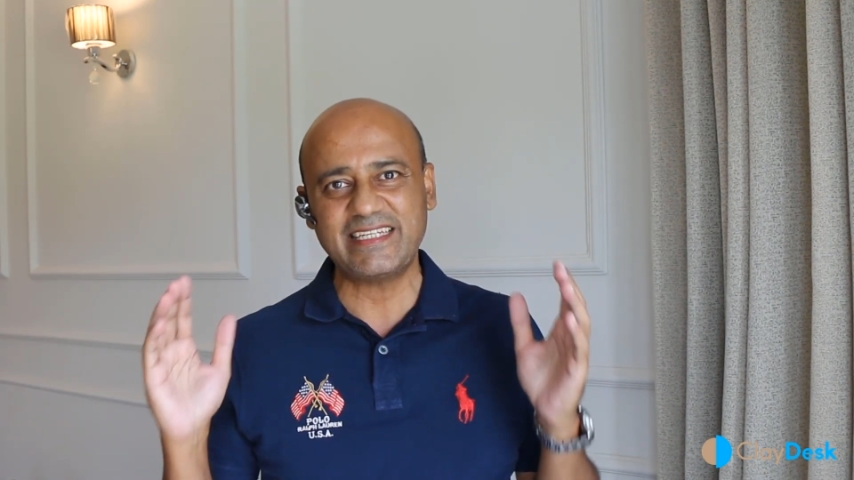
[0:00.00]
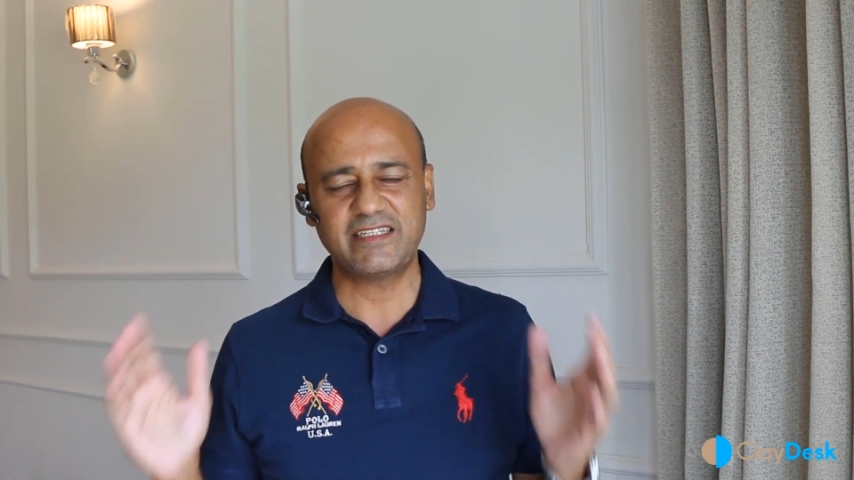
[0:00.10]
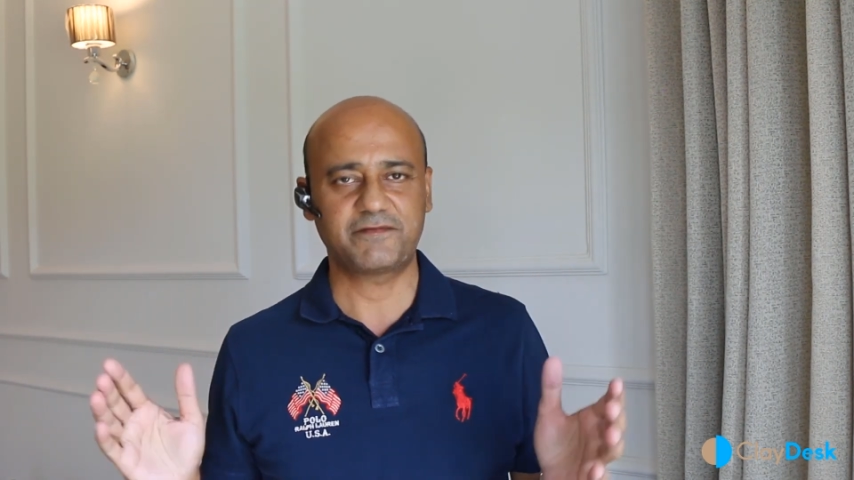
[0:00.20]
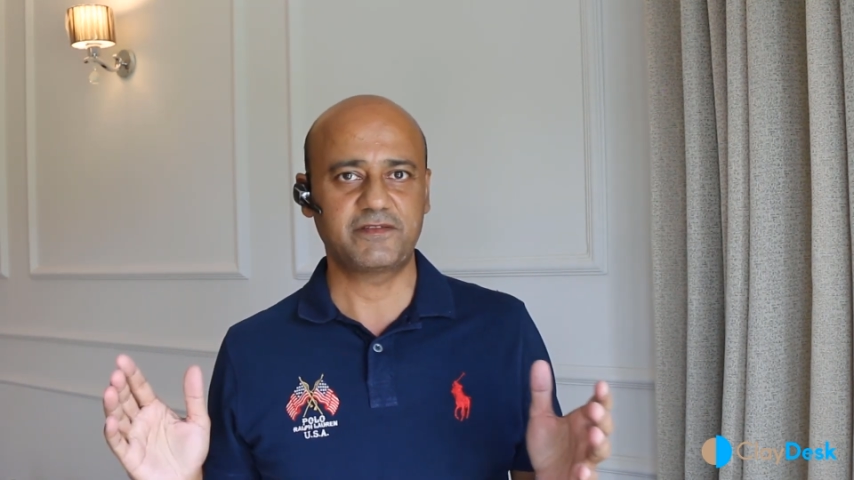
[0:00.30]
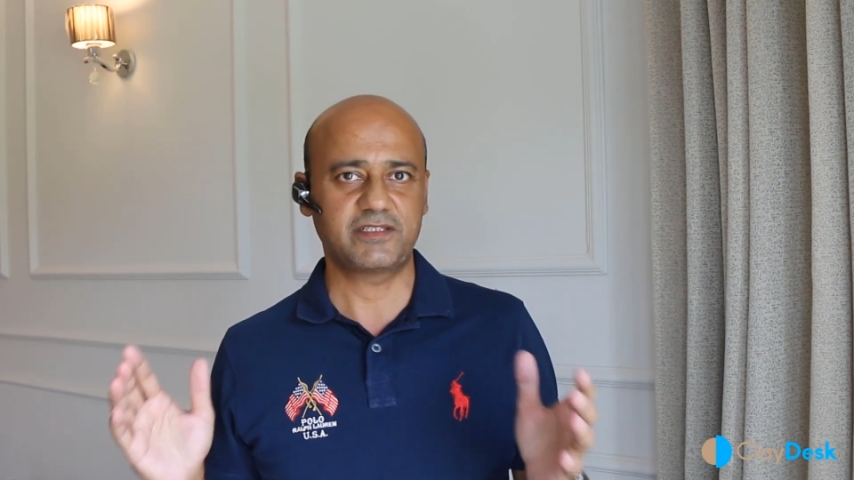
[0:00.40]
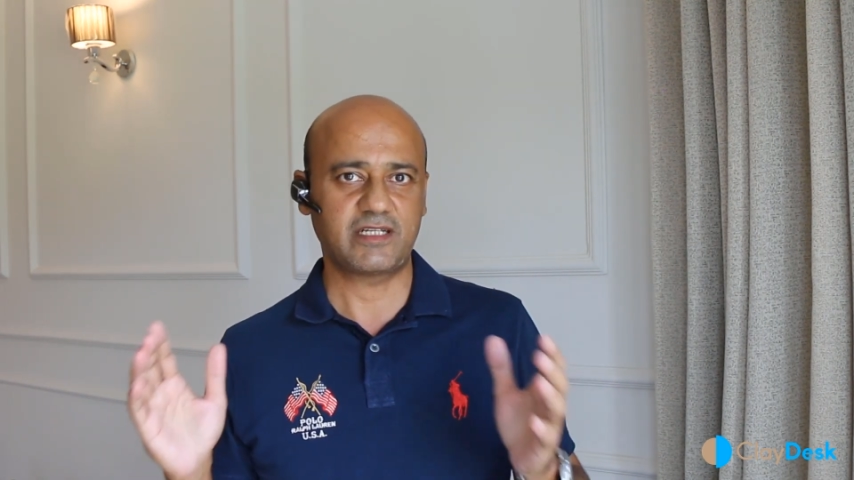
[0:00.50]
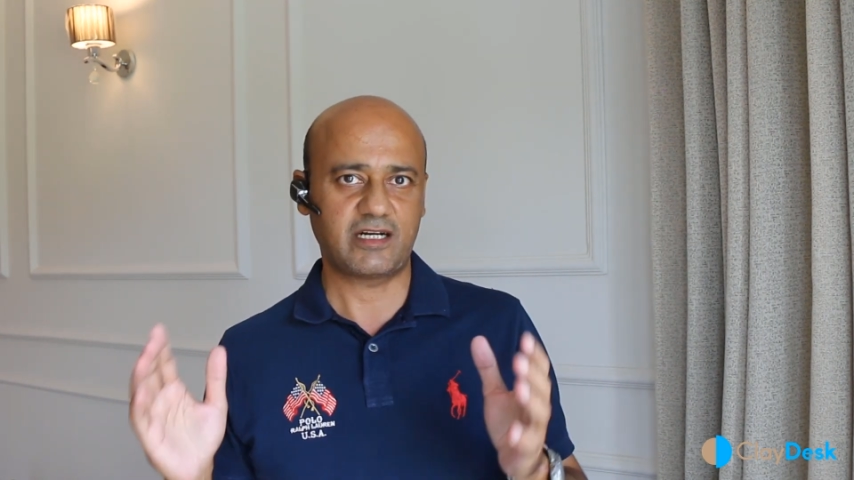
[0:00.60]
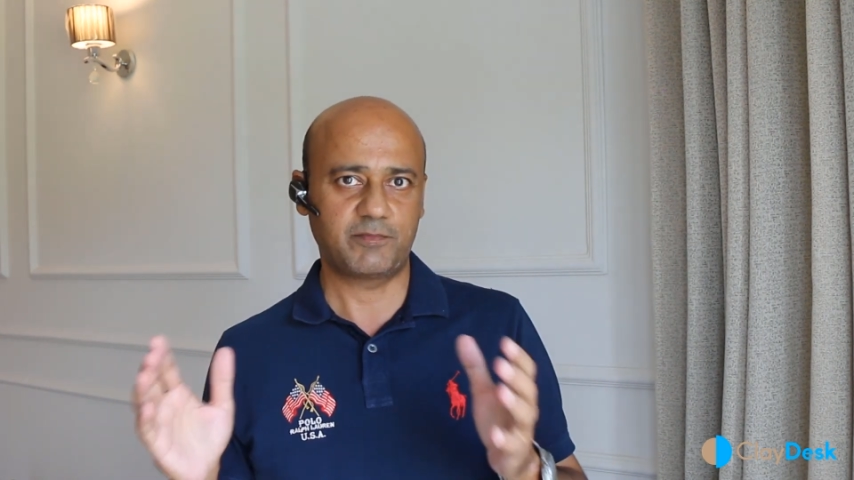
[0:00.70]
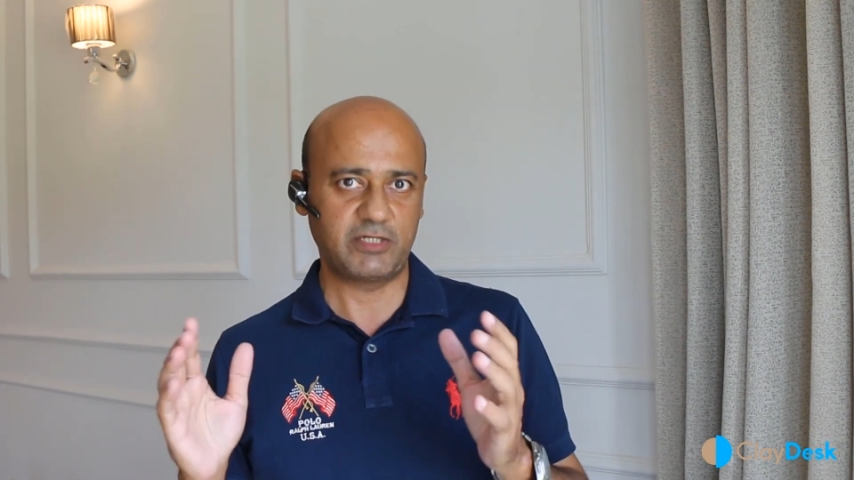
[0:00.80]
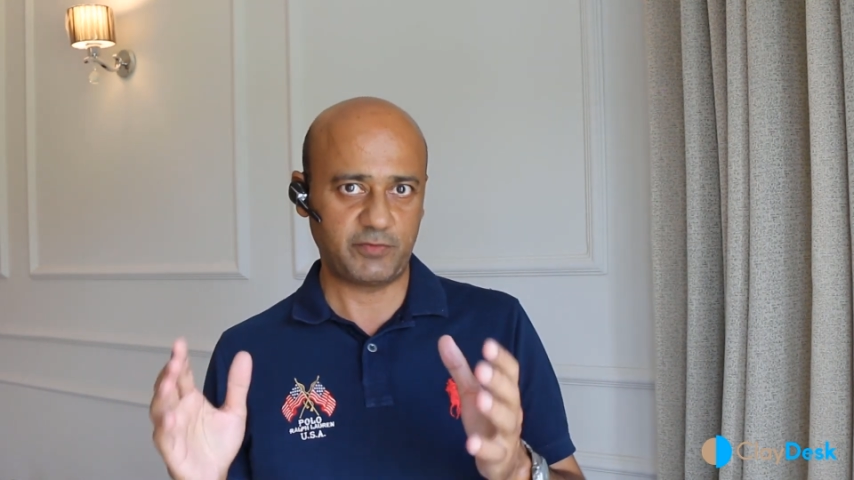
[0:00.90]
differences
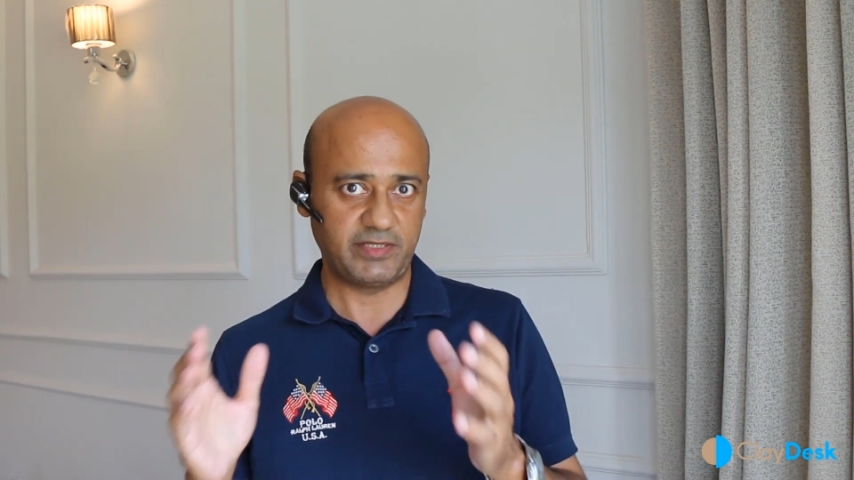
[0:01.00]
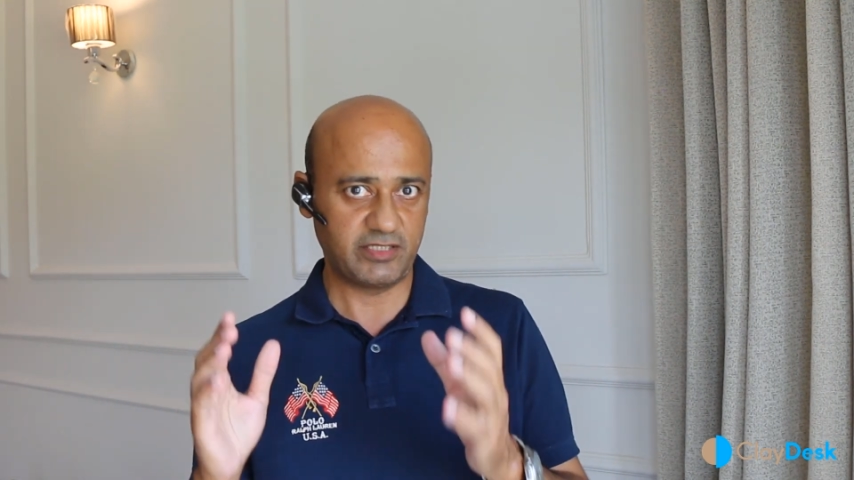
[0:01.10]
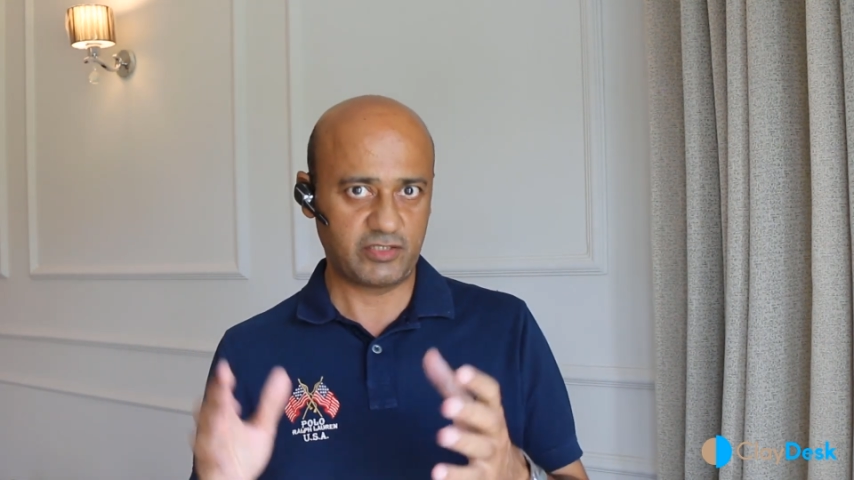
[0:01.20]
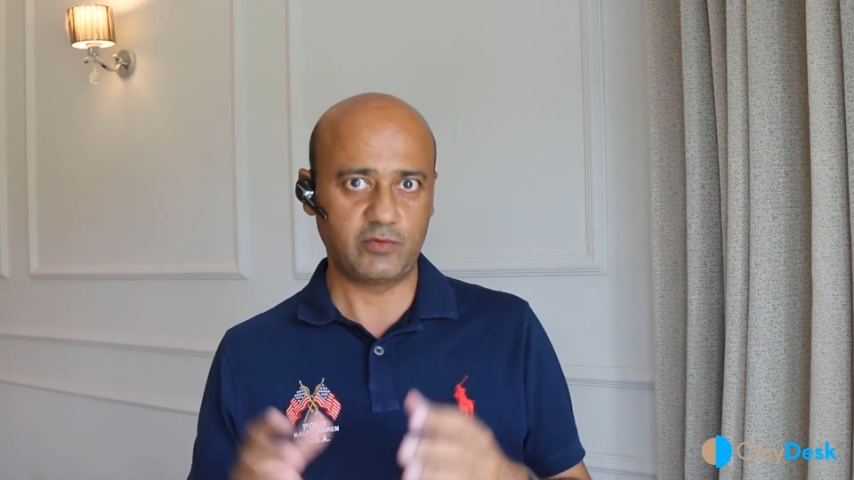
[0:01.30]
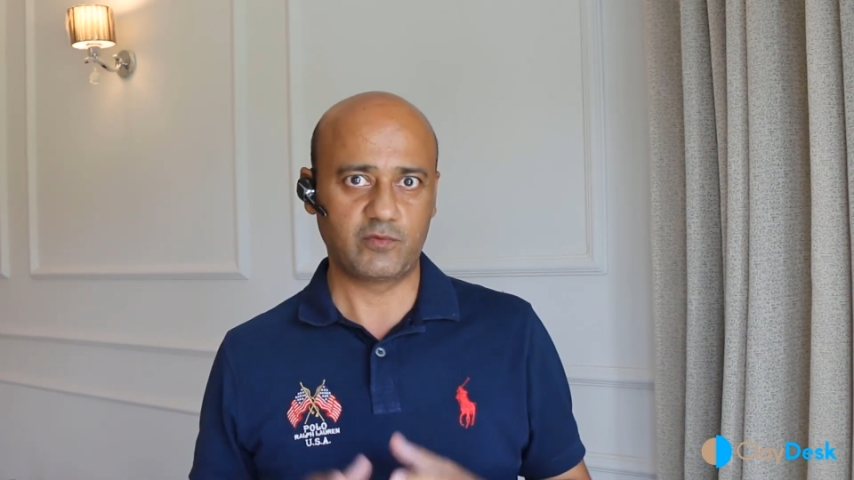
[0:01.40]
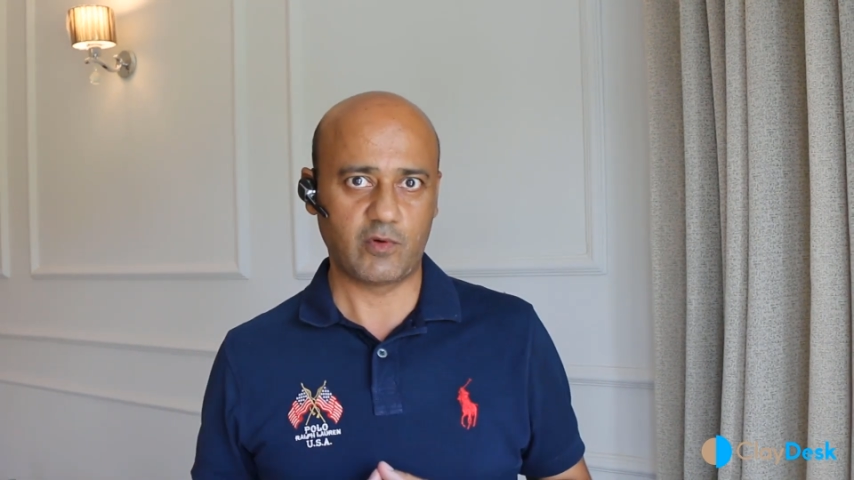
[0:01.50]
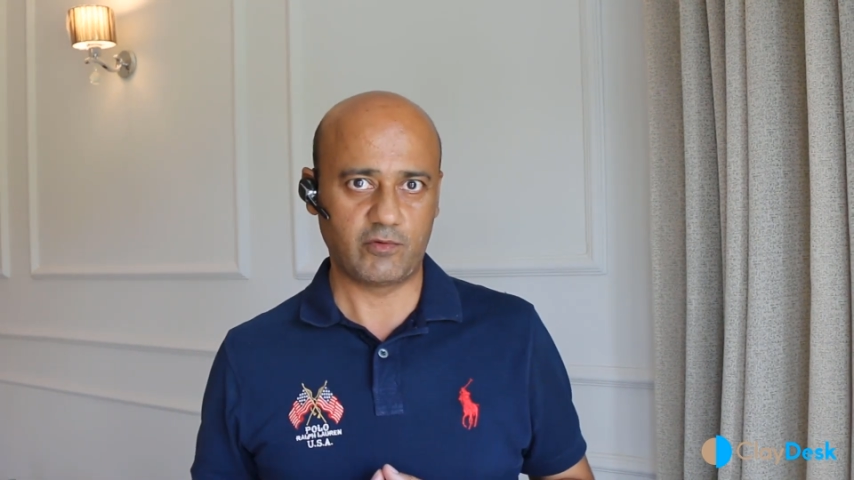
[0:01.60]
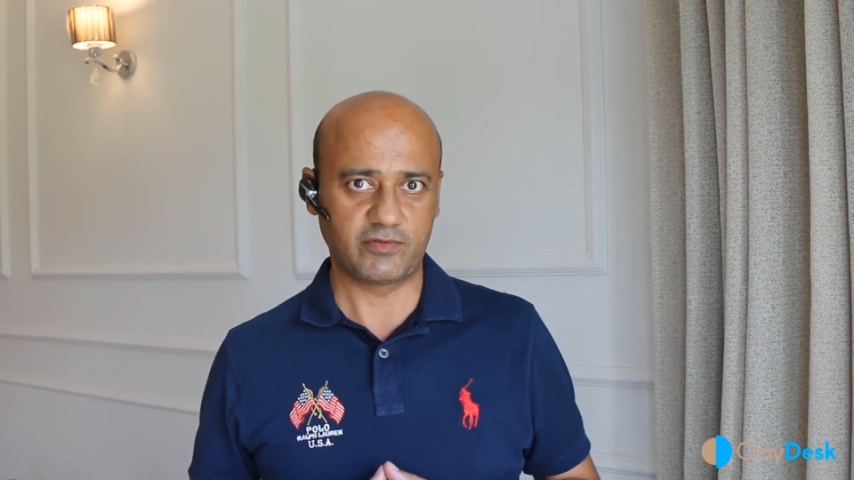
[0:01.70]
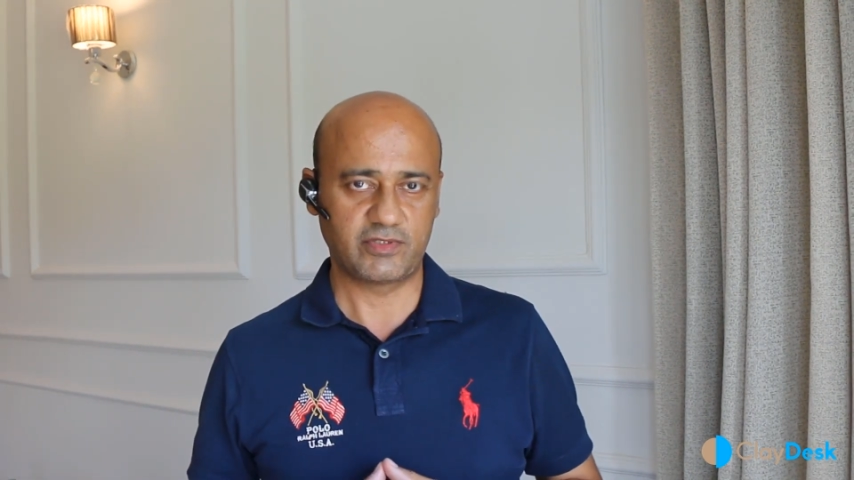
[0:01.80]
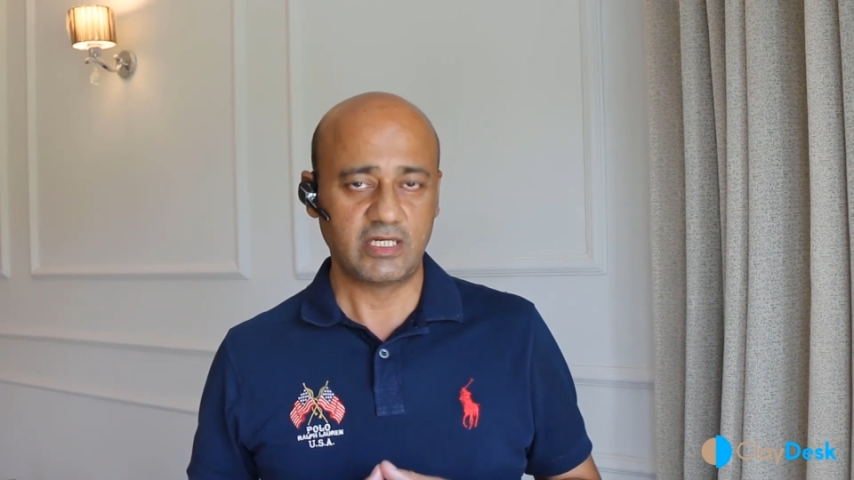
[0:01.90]
are between the two
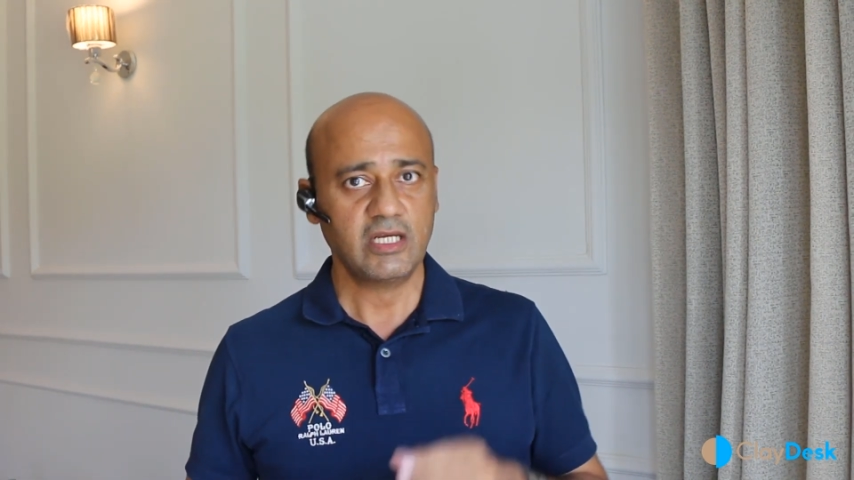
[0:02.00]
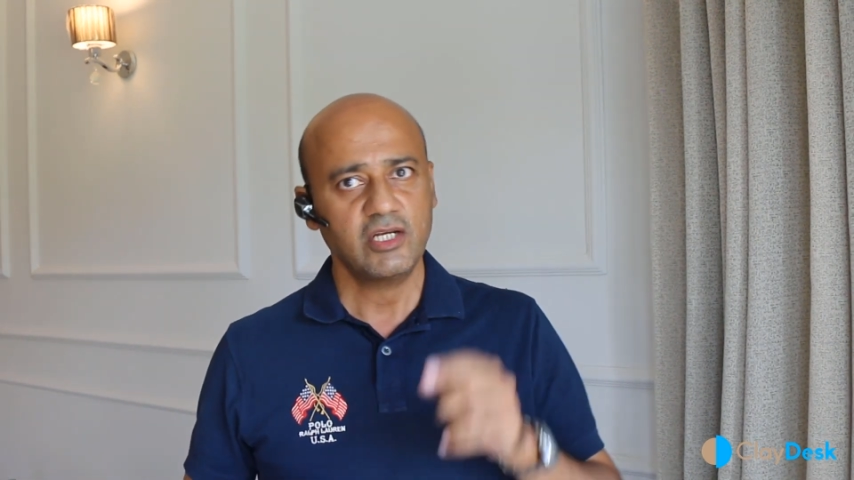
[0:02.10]
roles,